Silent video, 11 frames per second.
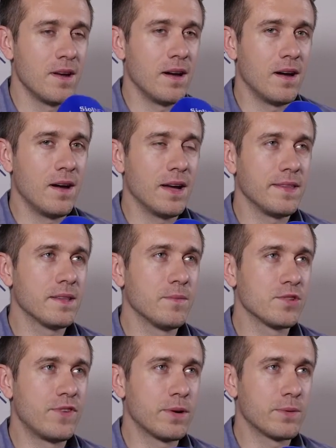I think the
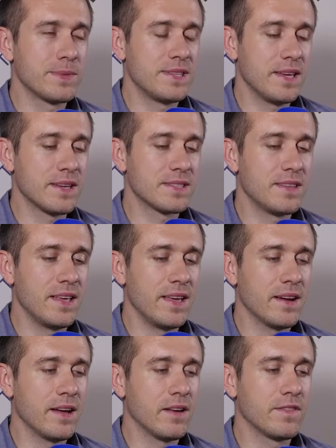most frequent mistake is that they
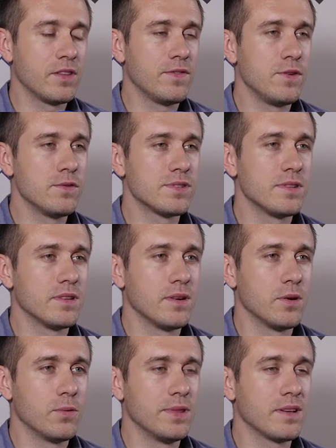kind of confuse
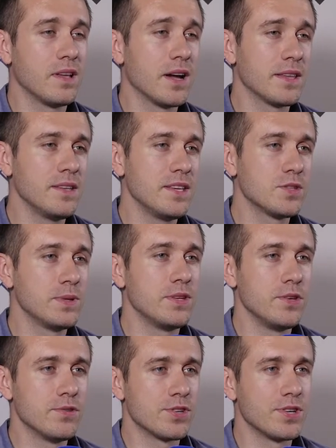the client needs with the
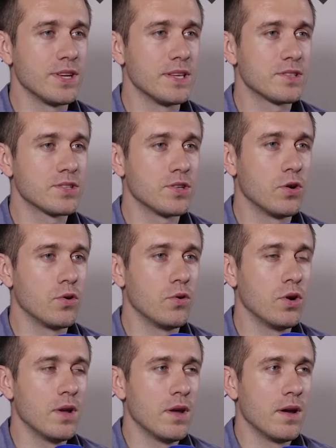user needs. So
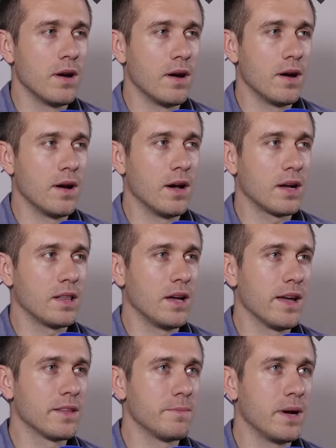a
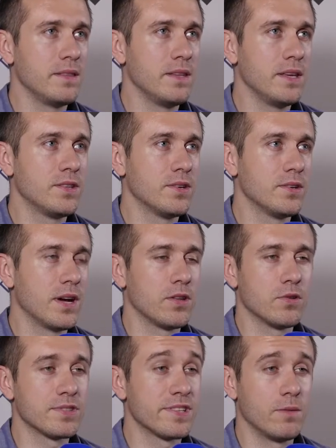client might need to, I
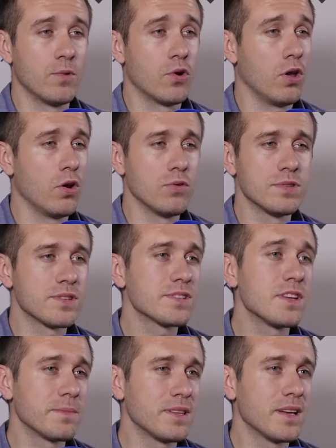don't know, sell more loans or
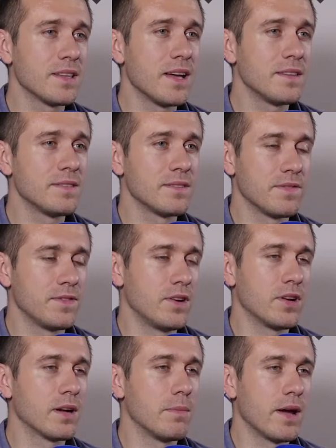something like that if they're
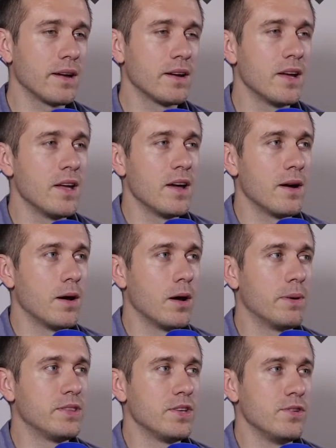like a bank.
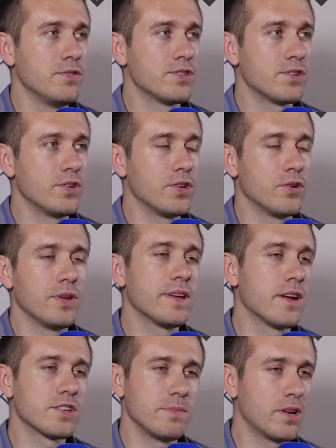But the user, he
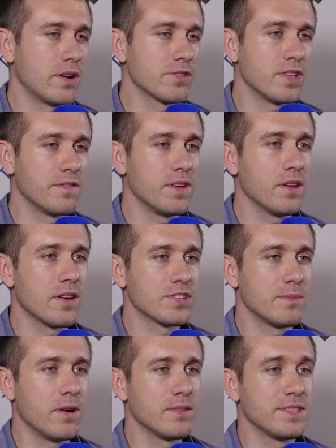cares about other stuff. He cares
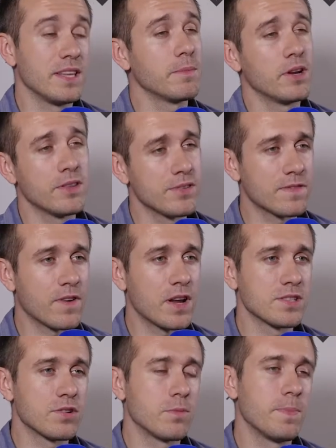about sending money to his
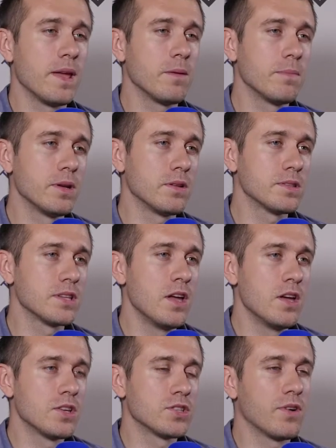friends or paying bills.
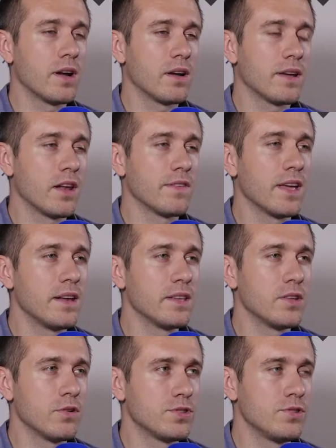So kind of getting
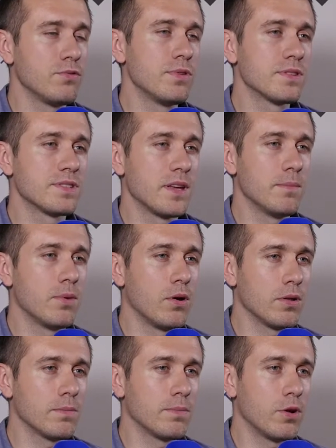those two in the same
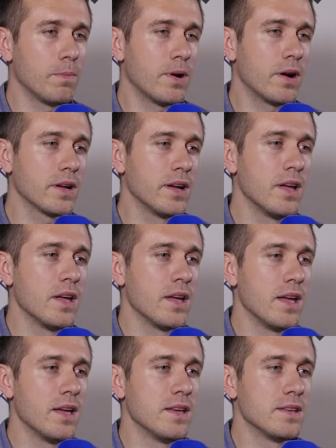ballpark
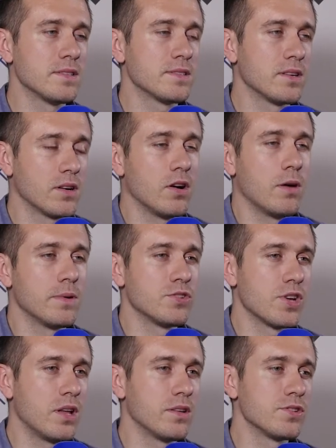is a common
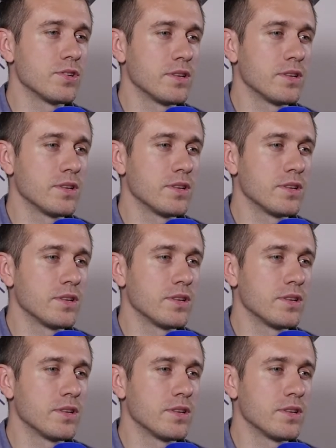challenge.